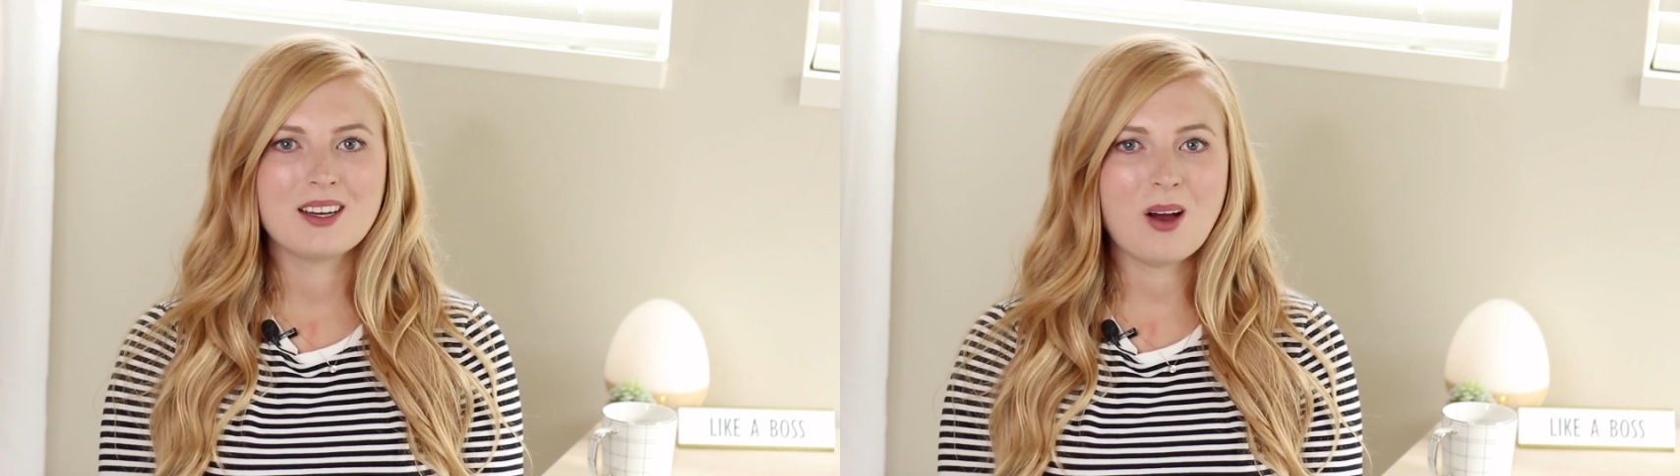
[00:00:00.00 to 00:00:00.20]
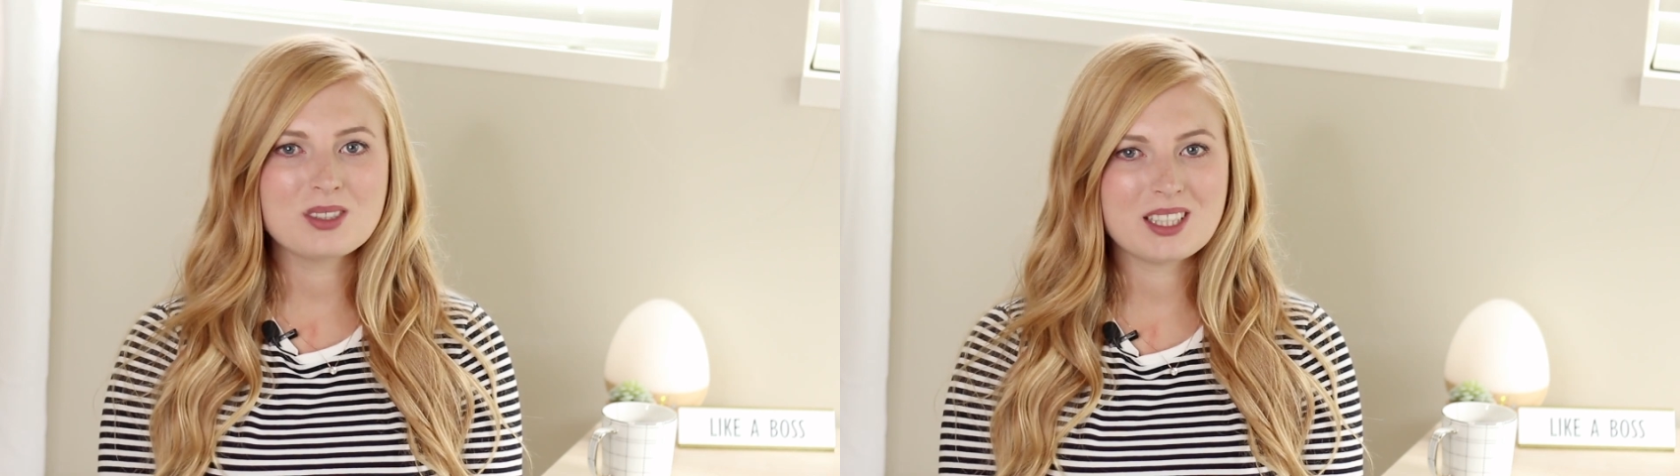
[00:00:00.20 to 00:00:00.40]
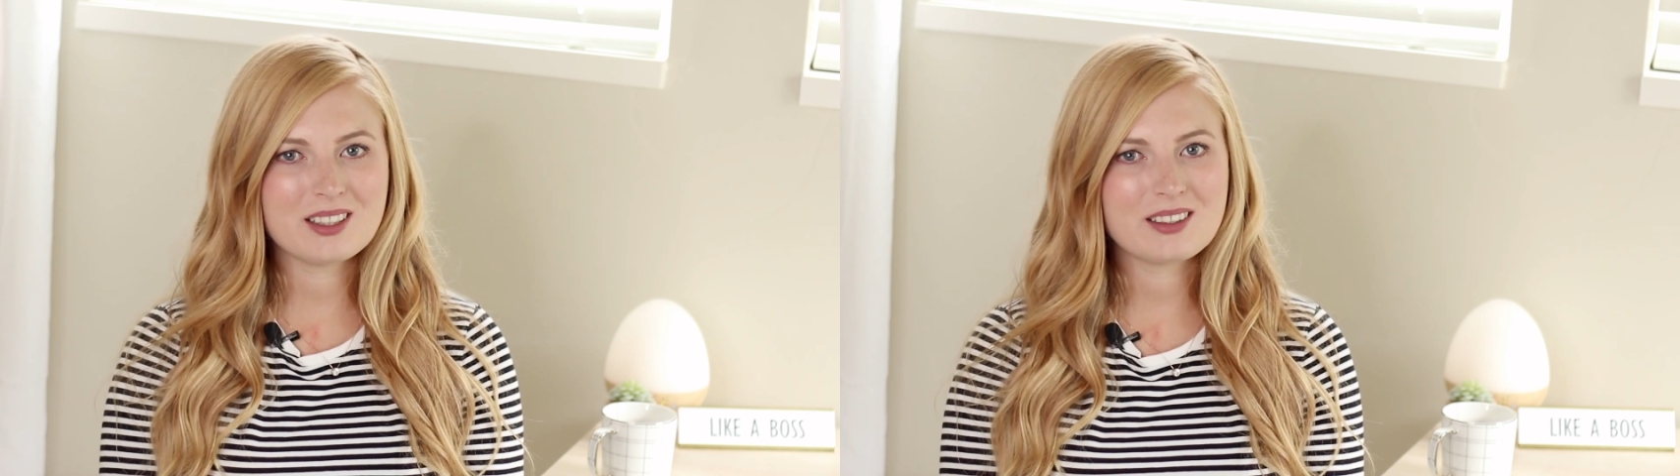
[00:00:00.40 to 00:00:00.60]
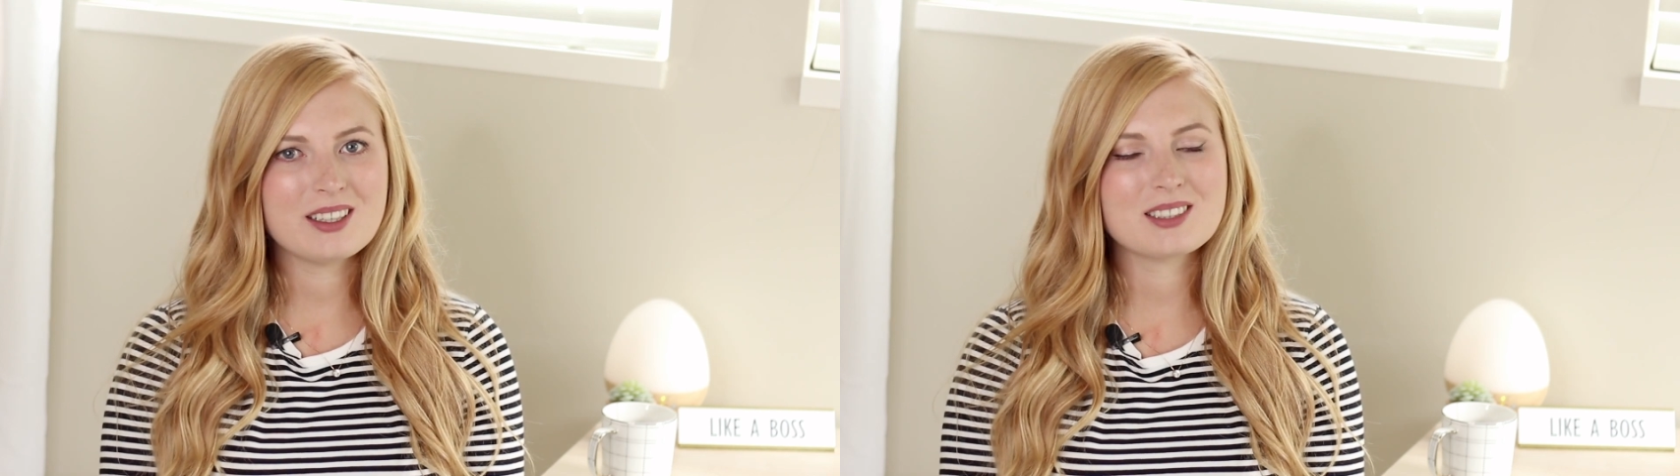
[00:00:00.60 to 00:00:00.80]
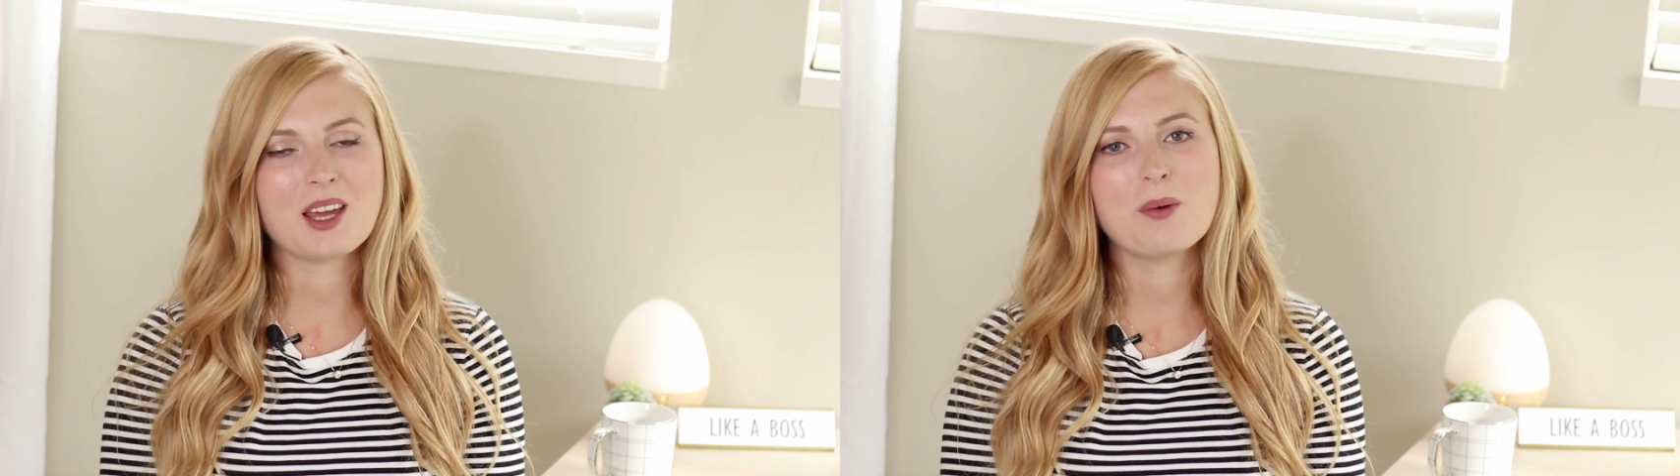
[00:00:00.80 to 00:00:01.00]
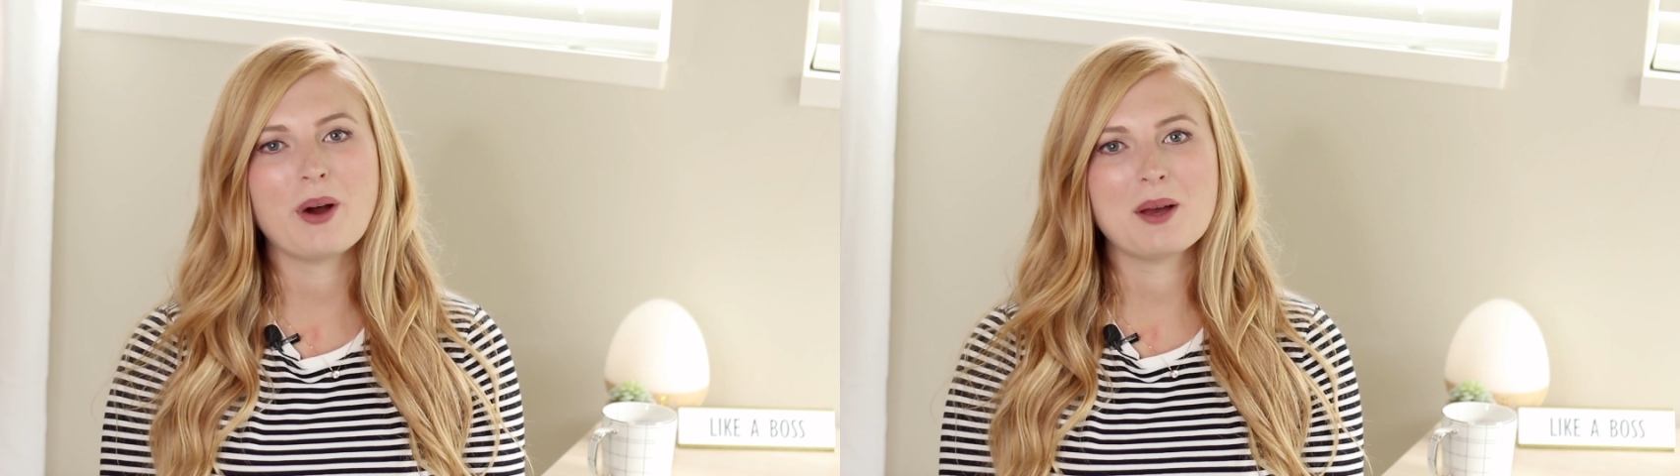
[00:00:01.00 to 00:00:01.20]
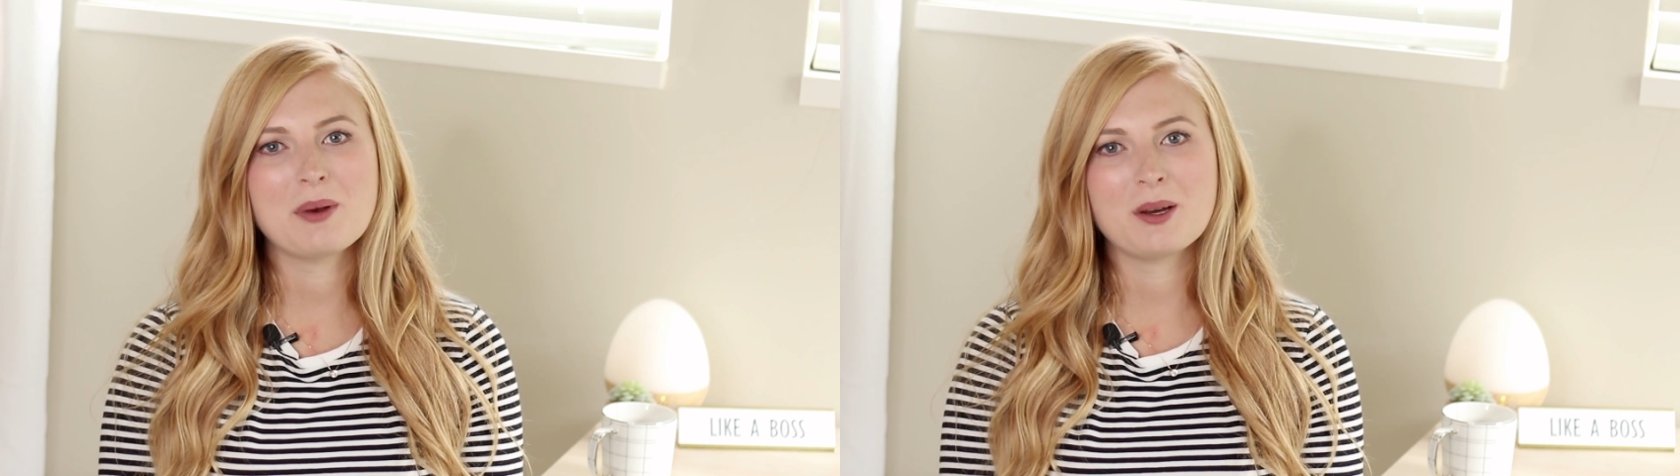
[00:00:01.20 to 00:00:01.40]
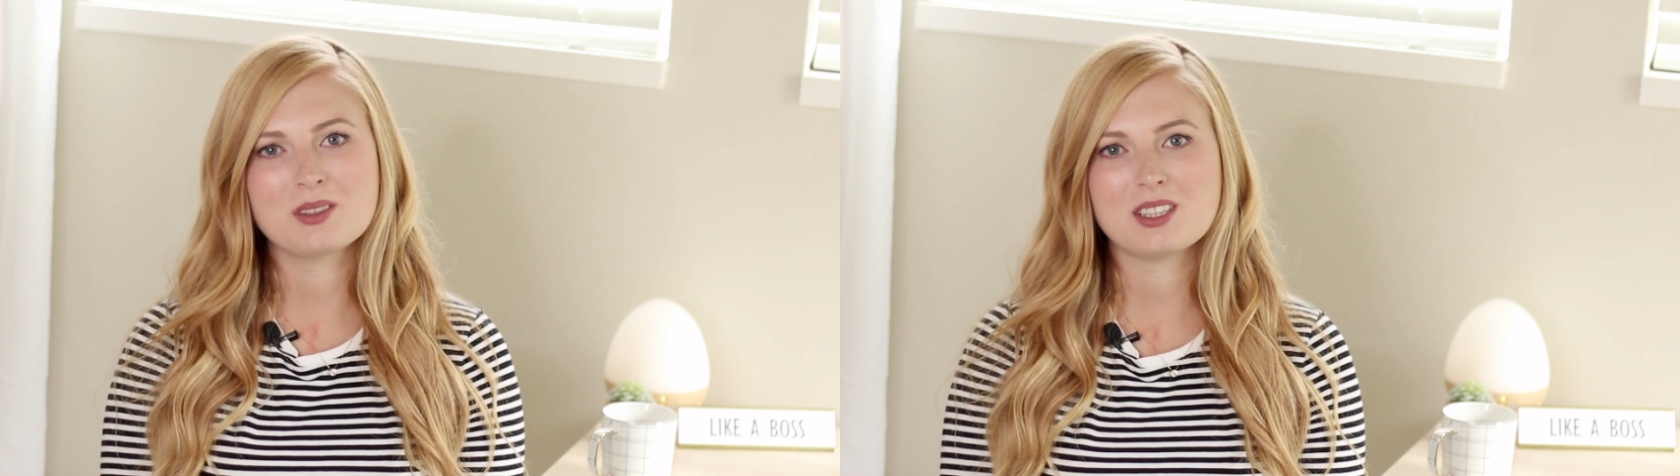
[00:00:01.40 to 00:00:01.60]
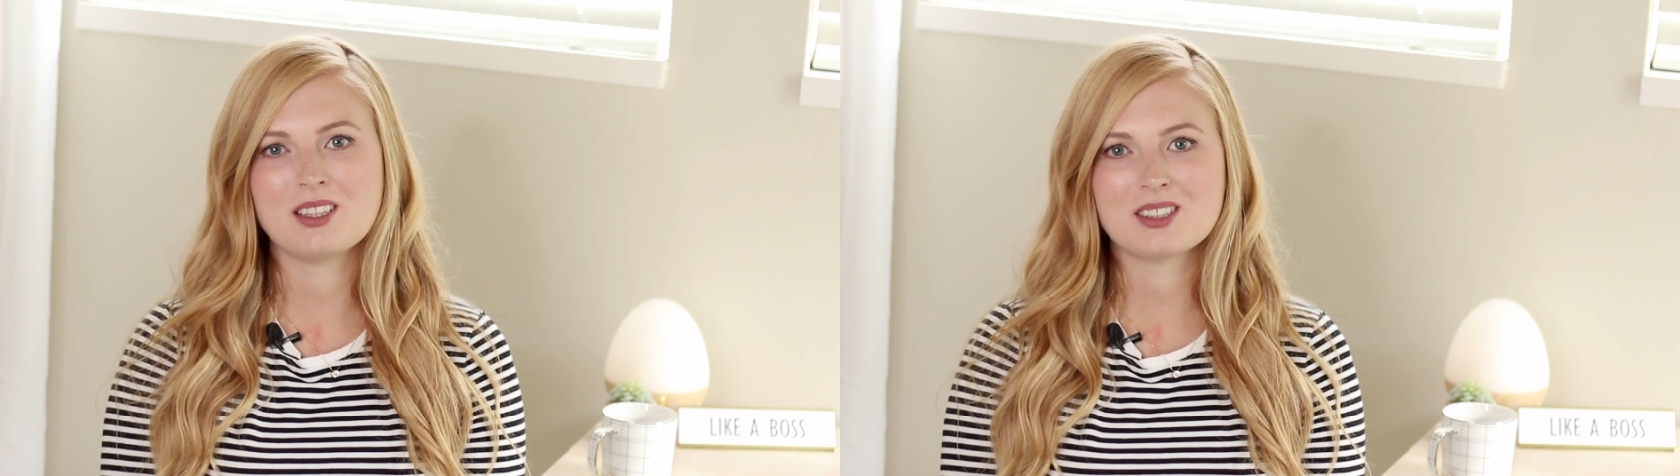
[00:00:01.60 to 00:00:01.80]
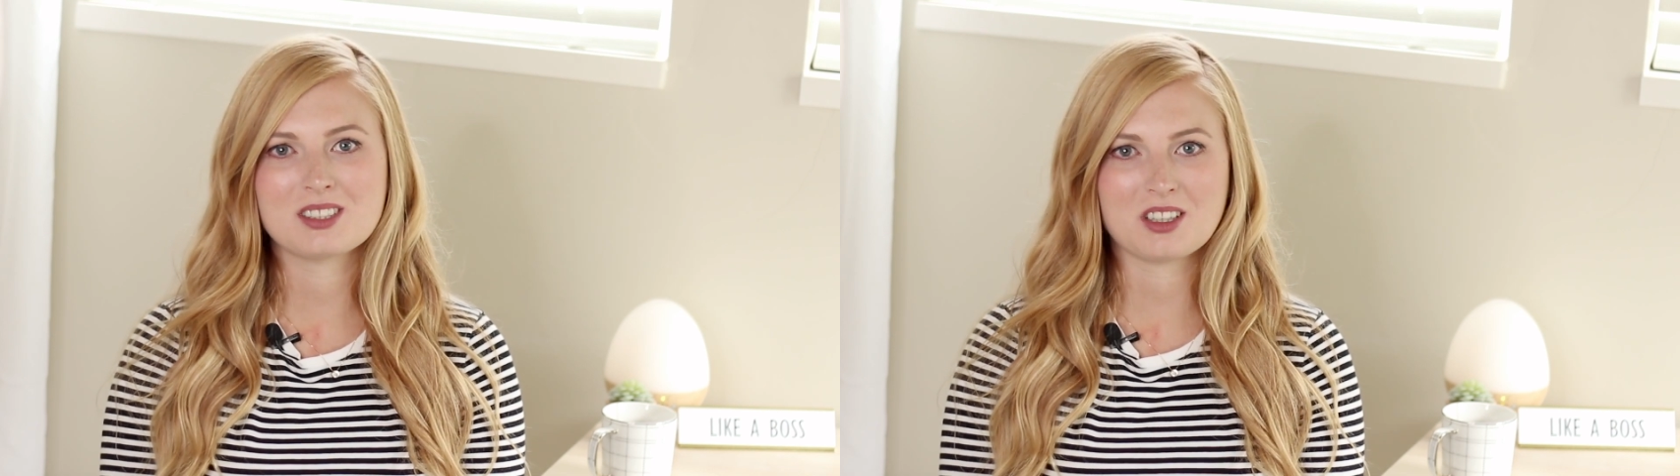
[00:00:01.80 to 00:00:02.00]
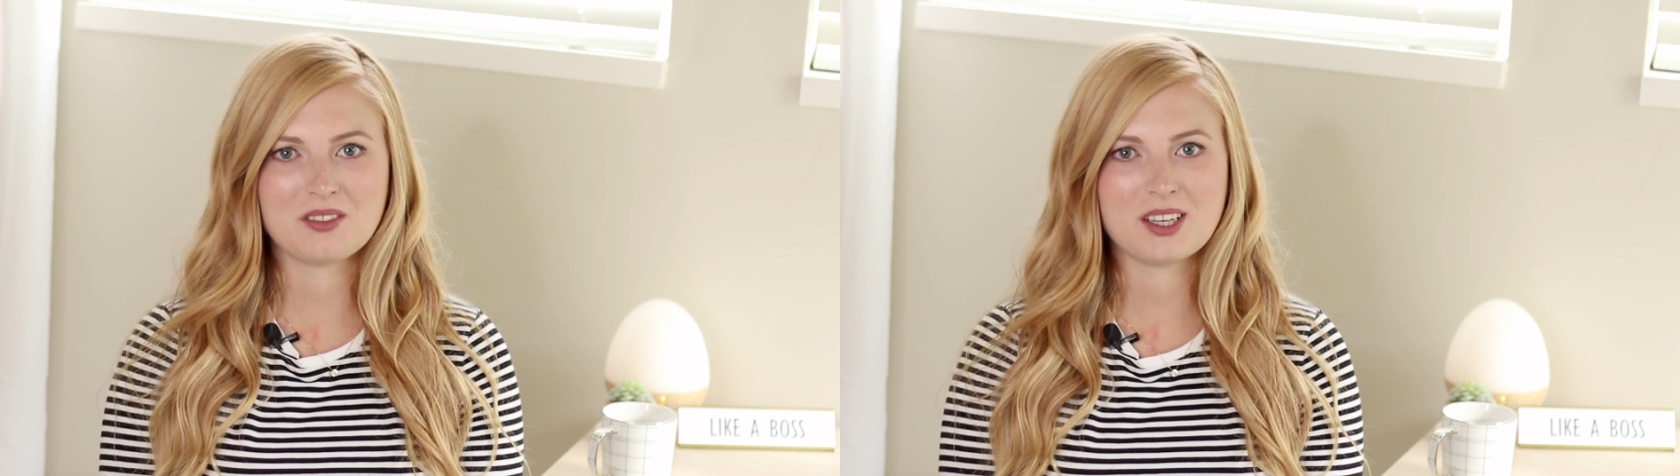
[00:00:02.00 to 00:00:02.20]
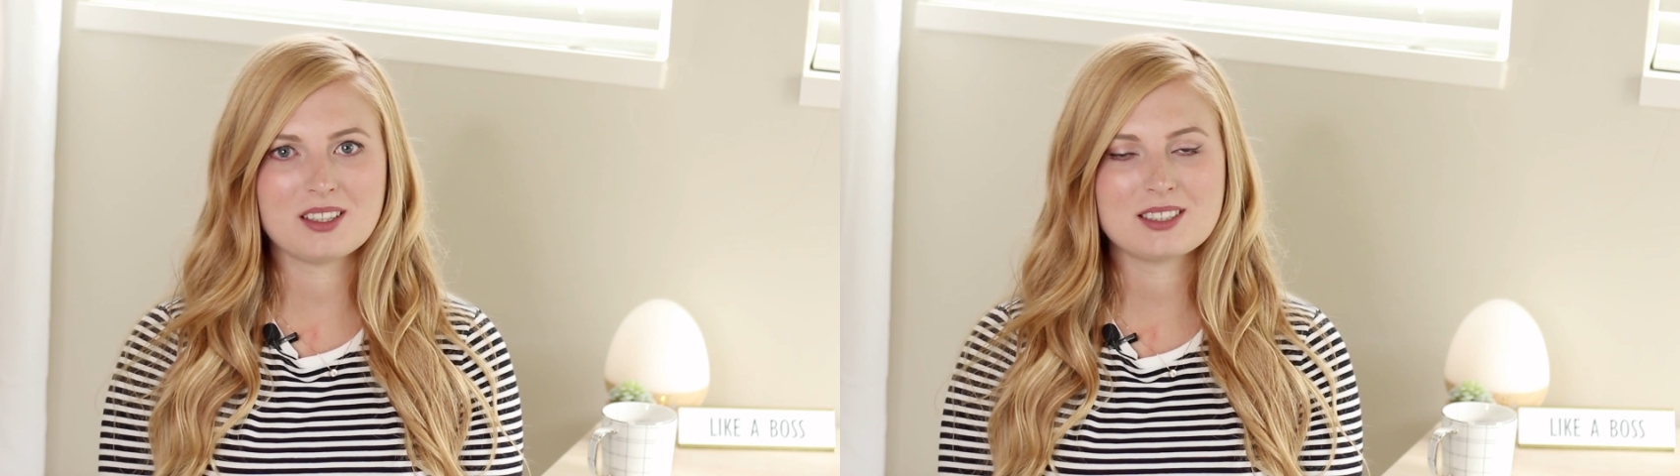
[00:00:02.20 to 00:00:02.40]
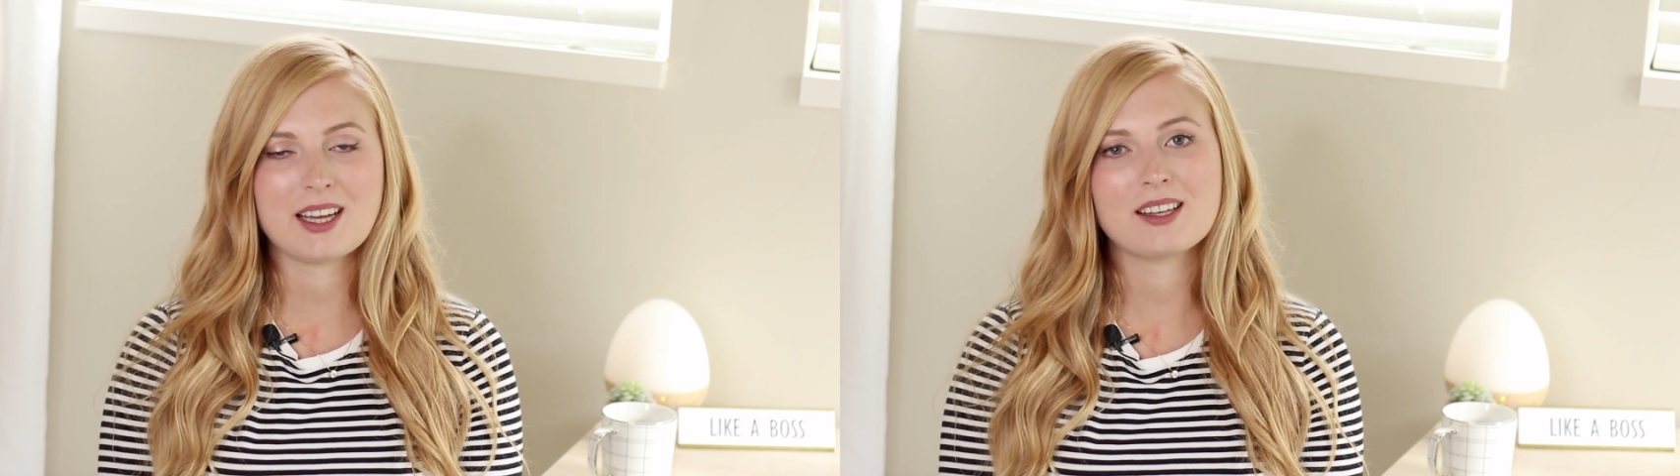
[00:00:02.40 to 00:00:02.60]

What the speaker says: Hostinger is a web hosting service,